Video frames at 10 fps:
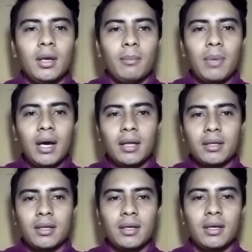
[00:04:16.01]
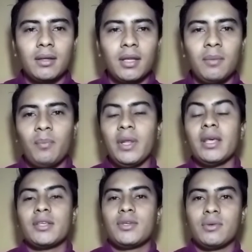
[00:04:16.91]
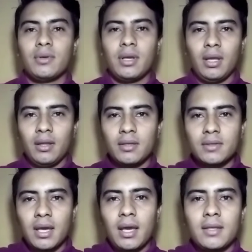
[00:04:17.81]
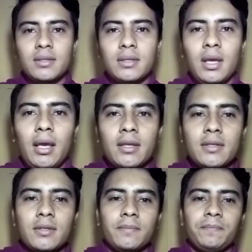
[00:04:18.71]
But the implicature in this case is,